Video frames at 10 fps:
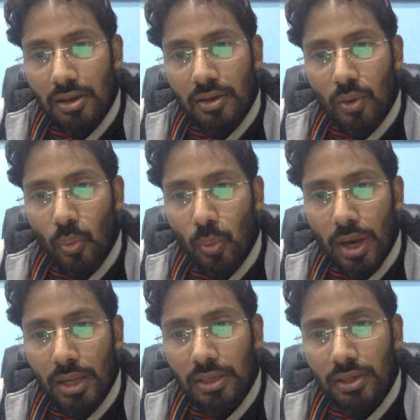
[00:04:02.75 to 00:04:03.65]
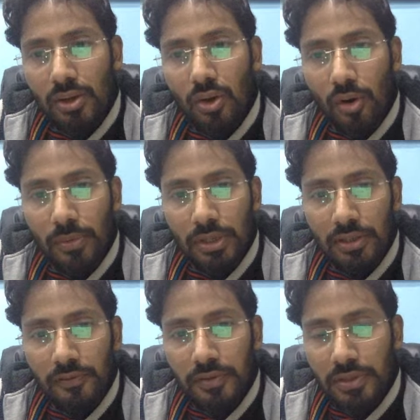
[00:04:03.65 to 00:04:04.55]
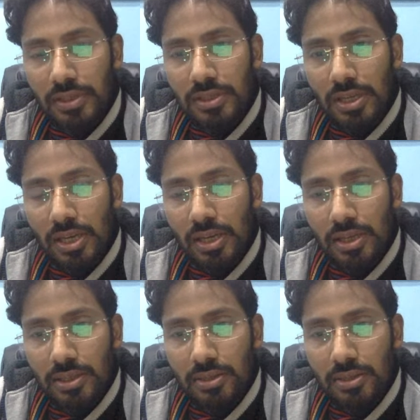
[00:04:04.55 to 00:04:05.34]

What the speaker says: 1, common difference as